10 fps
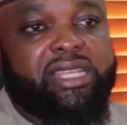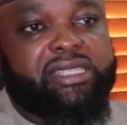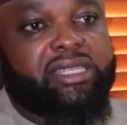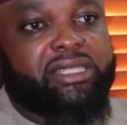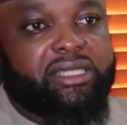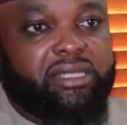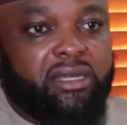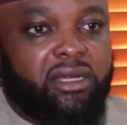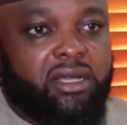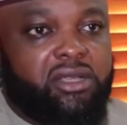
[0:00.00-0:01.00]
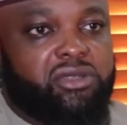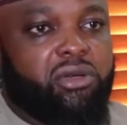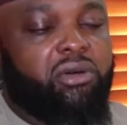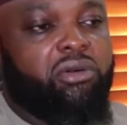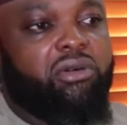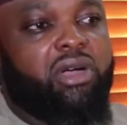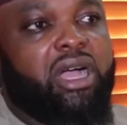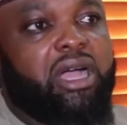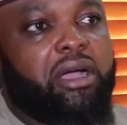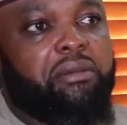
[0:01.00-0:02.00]
estate. So
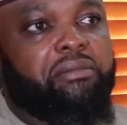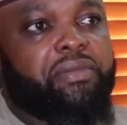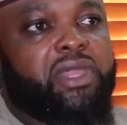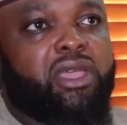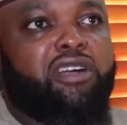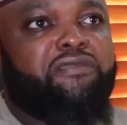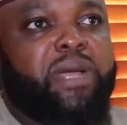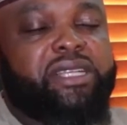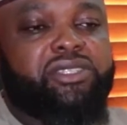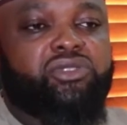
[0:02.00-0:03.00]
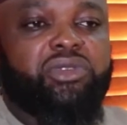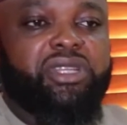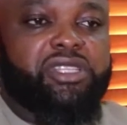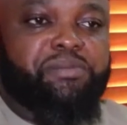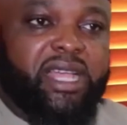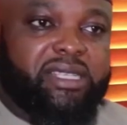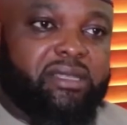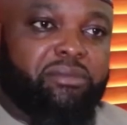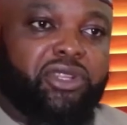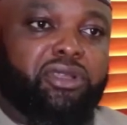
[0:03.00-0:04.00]
the government is doing its
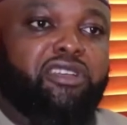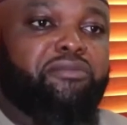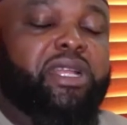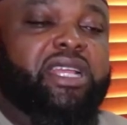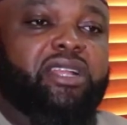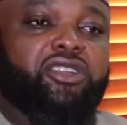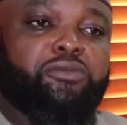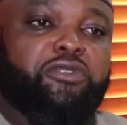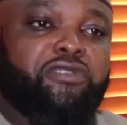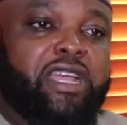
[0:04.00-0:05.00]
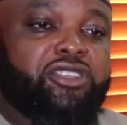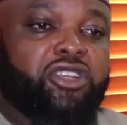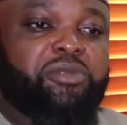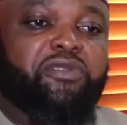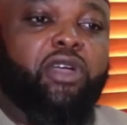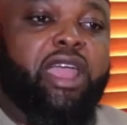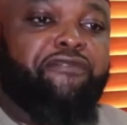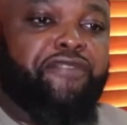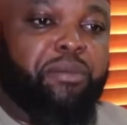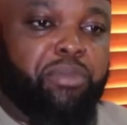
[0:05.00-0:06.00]
best, but the government cannot provide jobs for
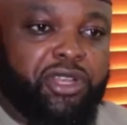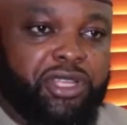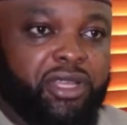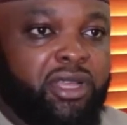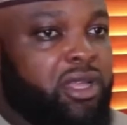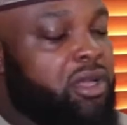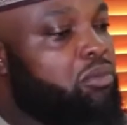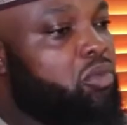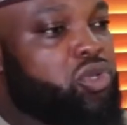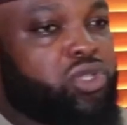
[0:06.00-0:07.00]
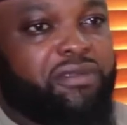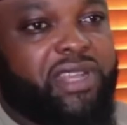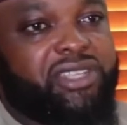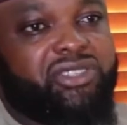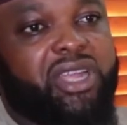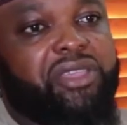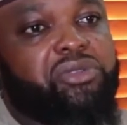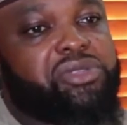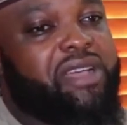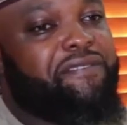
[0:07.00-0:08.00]
everybody. Most of Nigerian
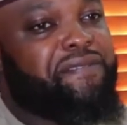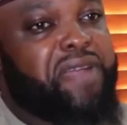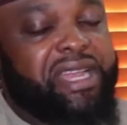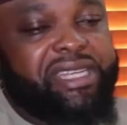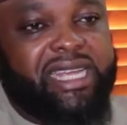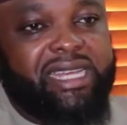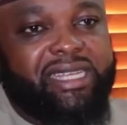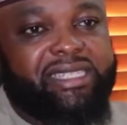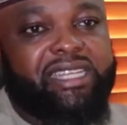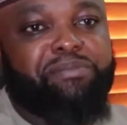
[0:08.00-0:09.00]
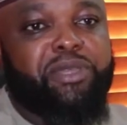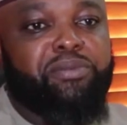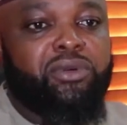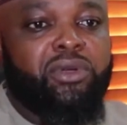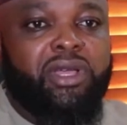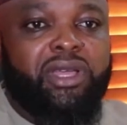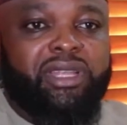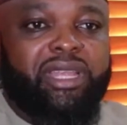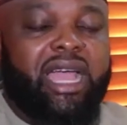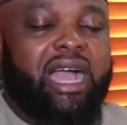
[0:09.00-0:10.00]
youths are very talented people.
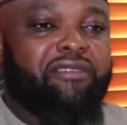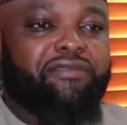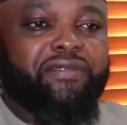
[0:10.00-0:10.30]
They are